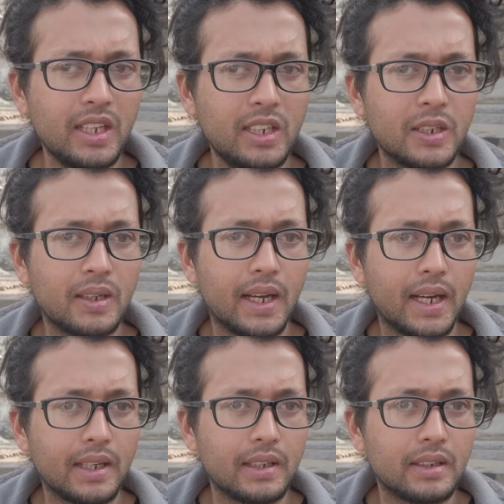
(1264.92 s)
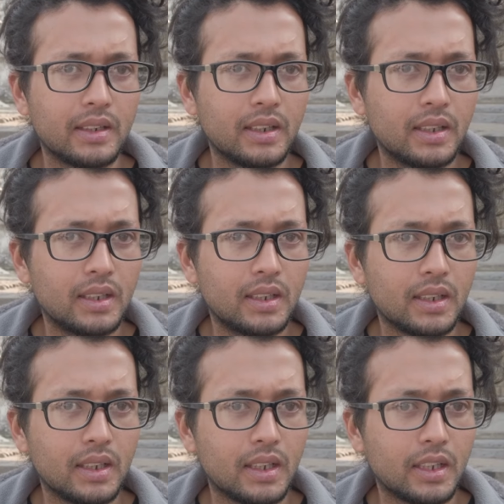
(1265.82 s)
heat and
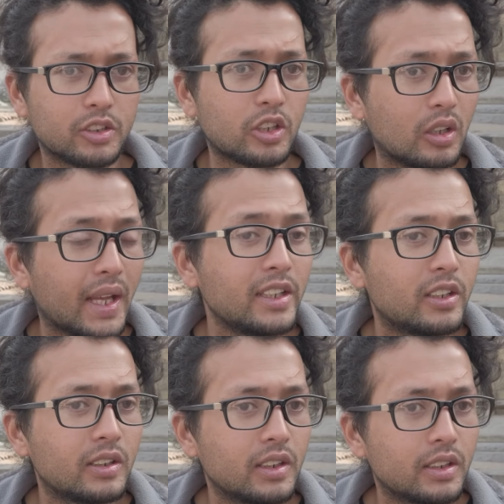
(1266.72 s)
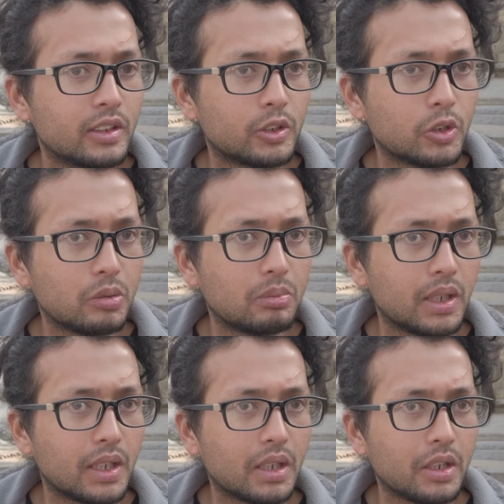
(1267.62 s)
uh, sunlight. So
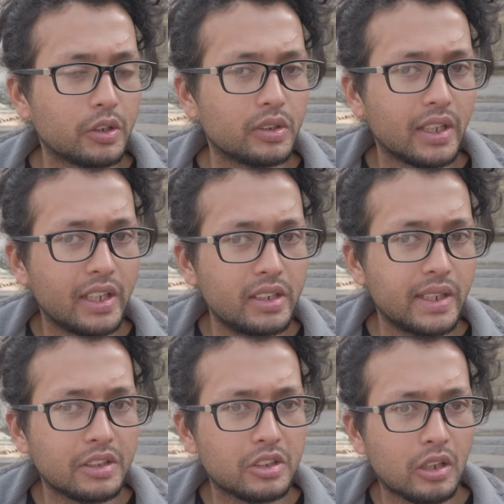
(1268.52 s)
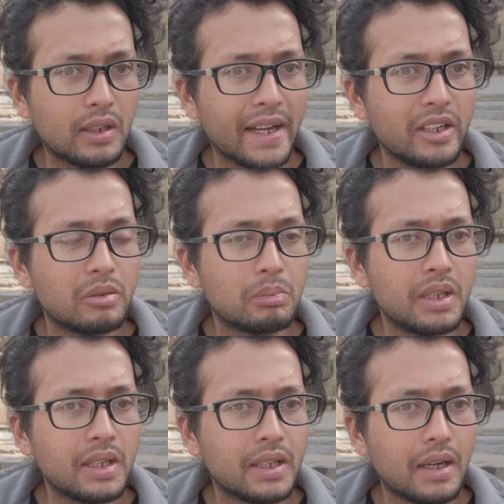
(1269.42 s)
uh, you know, the heat and sunlight
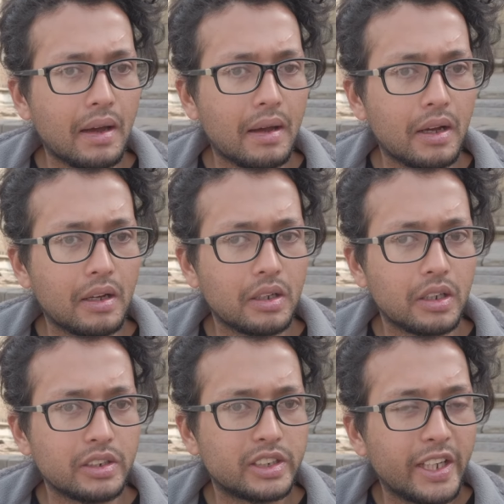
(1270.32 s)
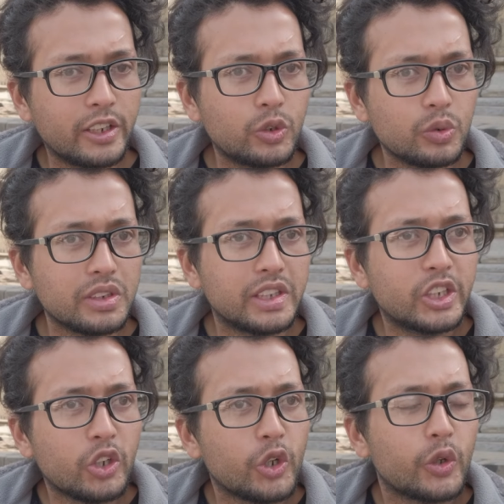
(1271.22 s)
uh, tend to
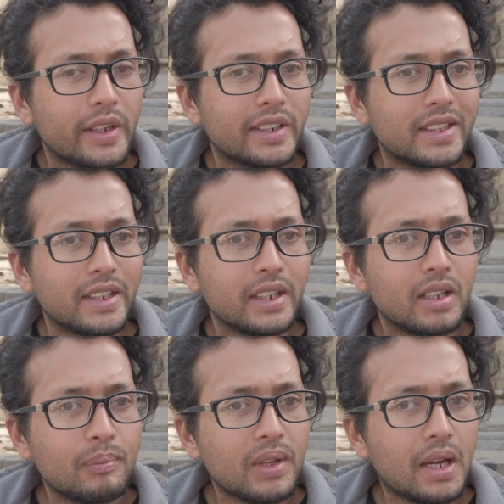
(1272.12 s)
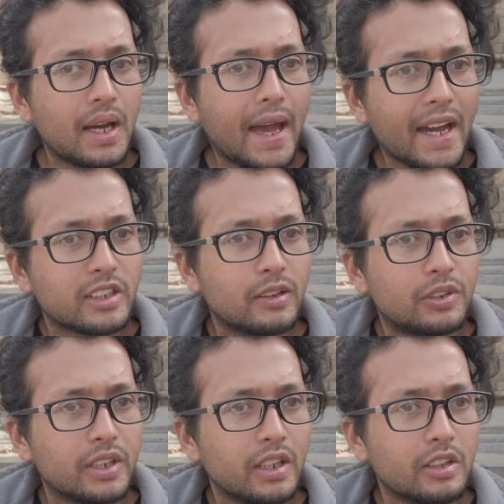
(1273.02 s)
deteriorate the active
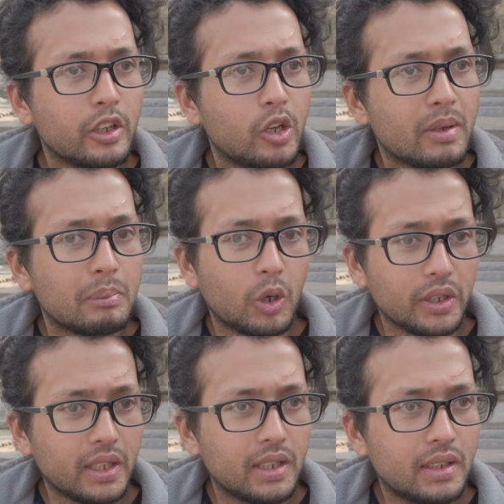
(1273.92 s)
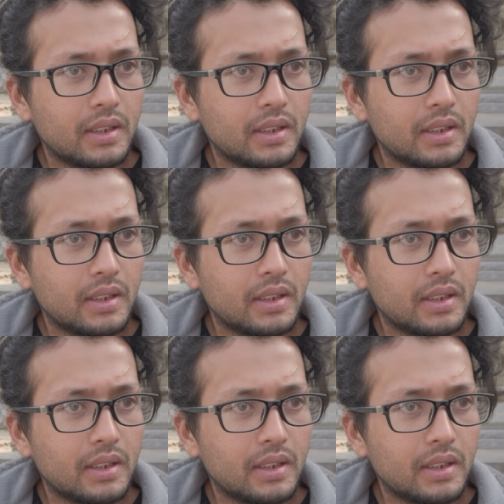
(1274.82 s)
cell in the human body.